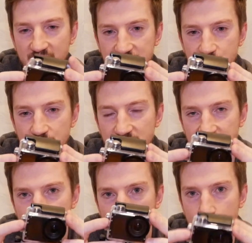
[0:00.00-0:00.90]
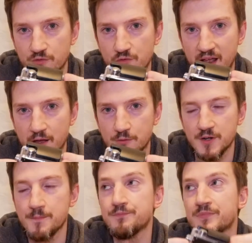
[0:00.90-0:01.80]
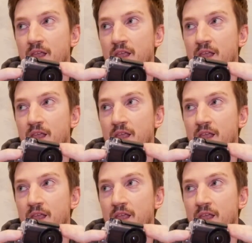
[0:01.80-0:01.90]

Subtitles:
as something that's going to move around.